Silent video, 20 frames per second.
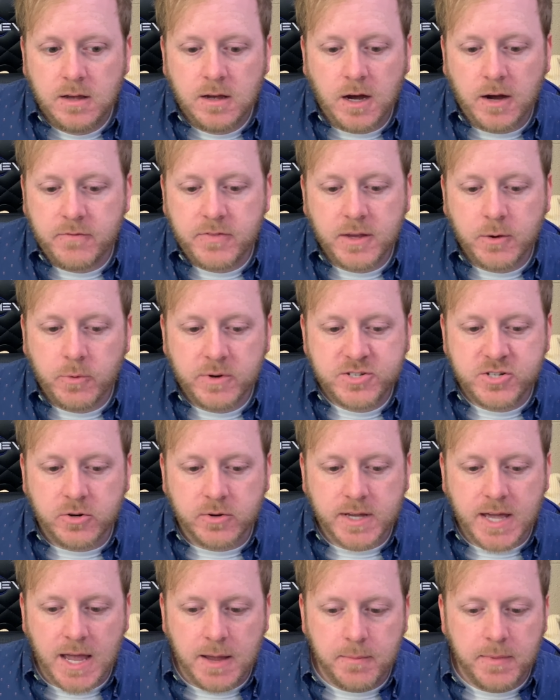original
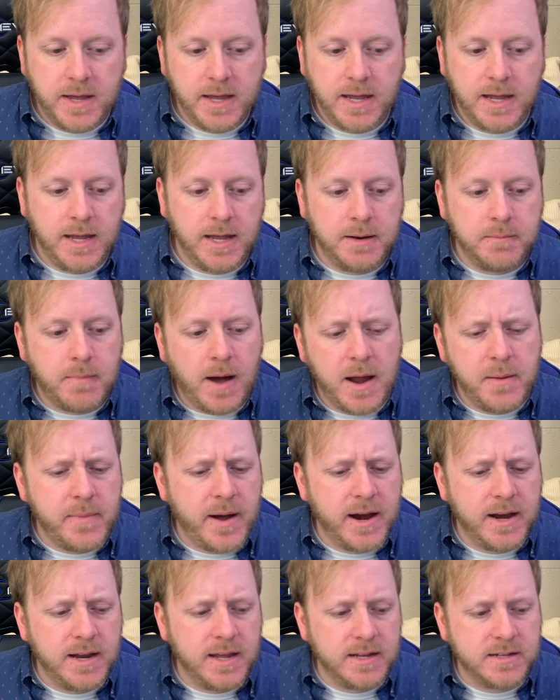game. In my
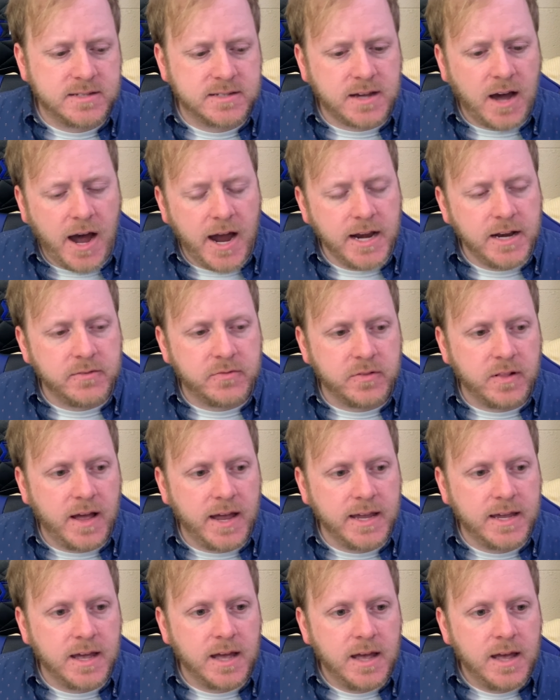mind, it's kind of
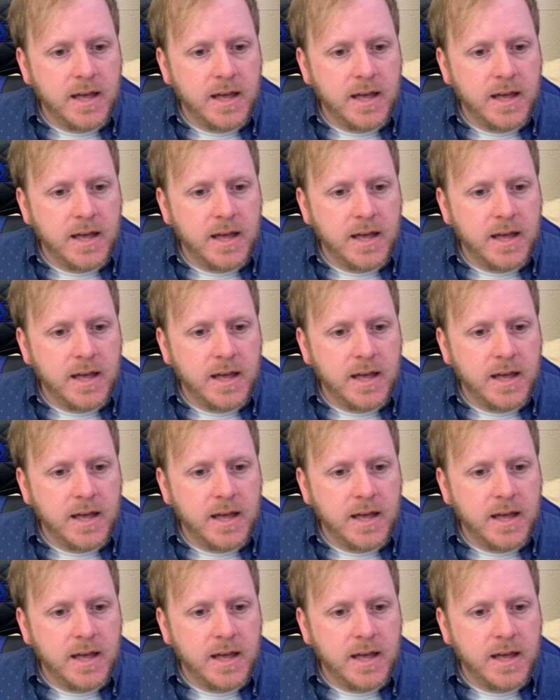like